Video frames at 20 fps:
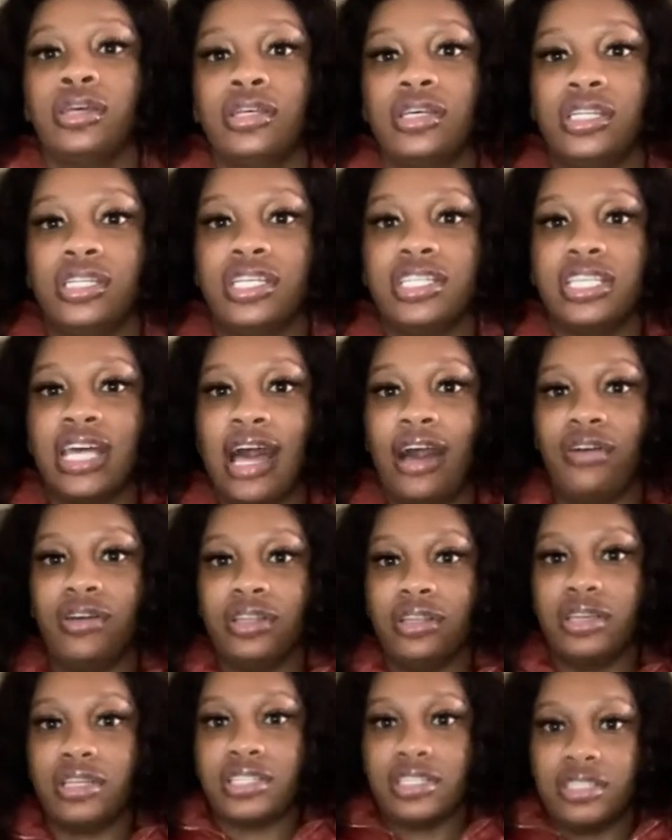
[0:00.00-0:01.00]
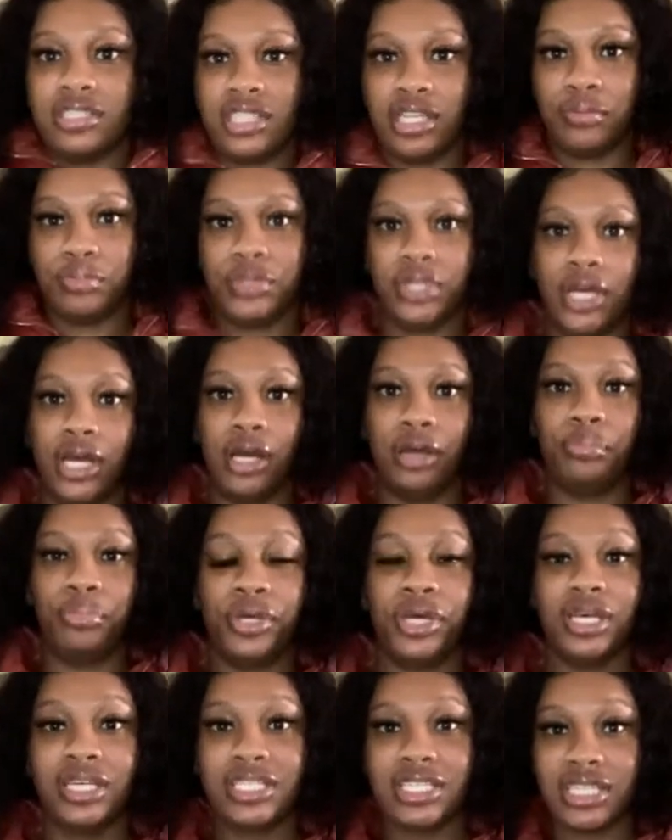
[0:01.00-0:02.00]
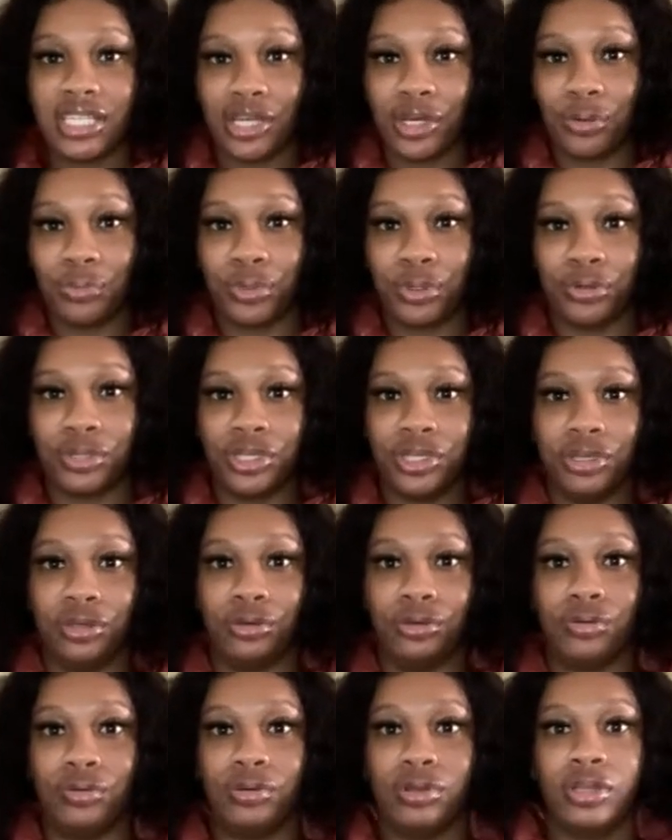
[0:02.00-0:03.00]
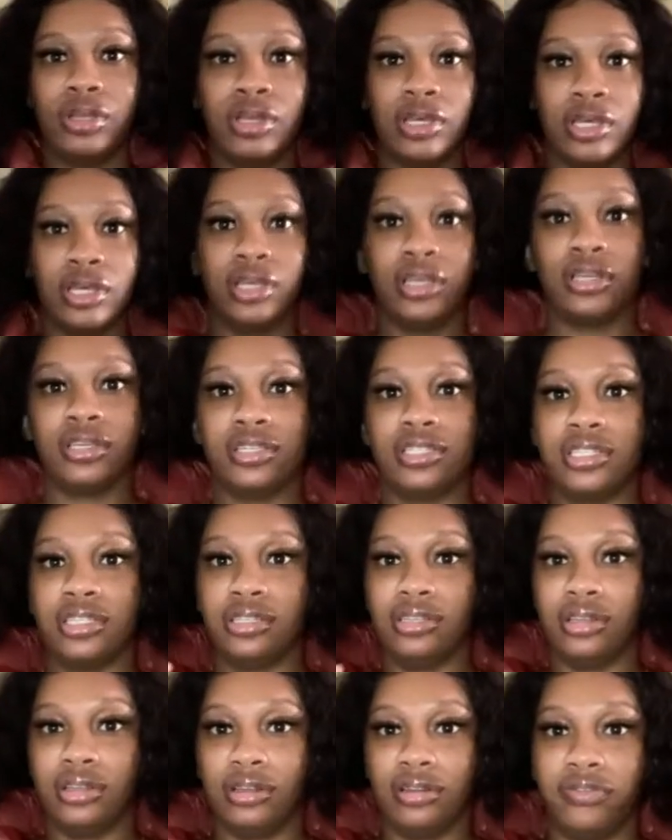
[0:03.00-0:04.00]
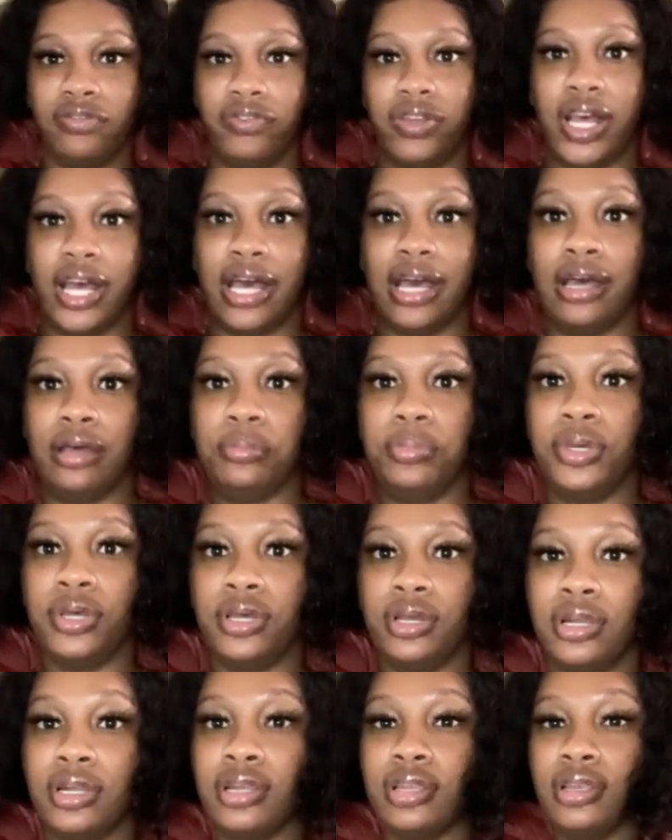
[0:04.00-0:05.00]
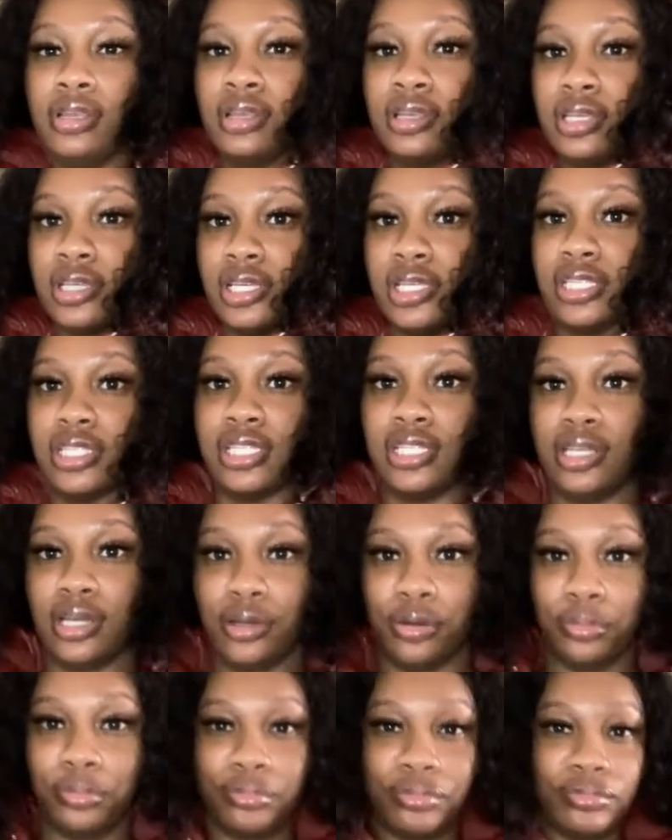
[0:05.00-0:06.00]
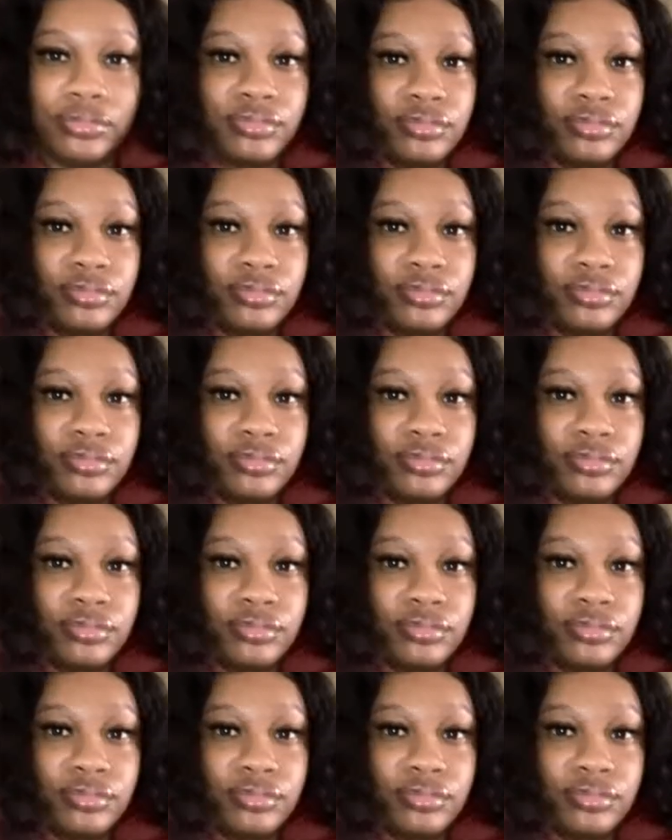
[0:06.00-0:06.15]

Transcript: But this is how it looks zipped up. Still real cute, still vibe. It's dope.